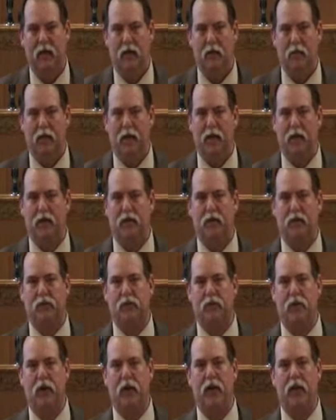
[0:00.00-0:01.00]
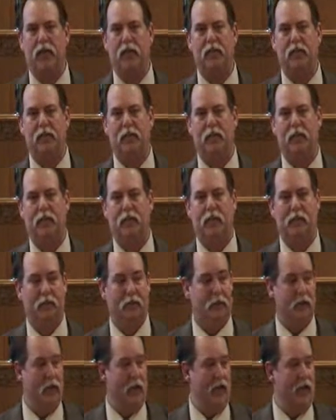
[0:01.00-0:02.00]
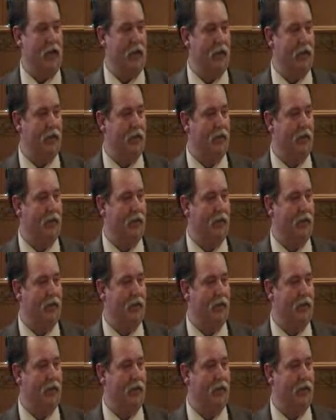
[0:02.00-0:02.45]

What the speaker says: about dress, right?